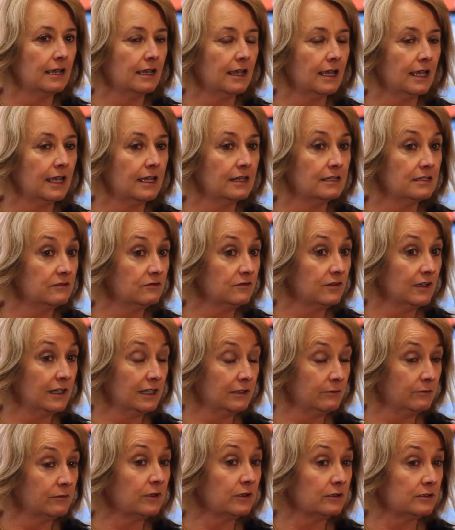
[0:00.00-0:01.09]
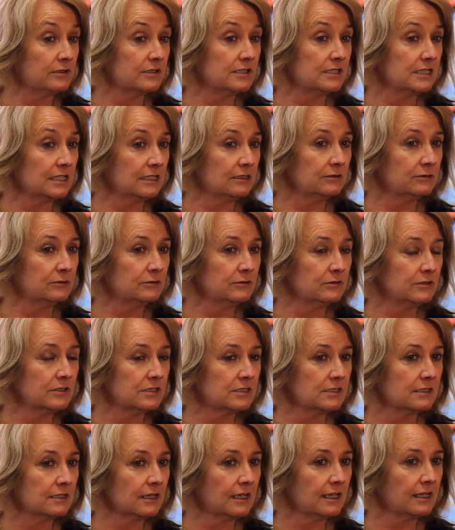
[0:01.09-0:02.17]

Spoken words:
and develop those skills,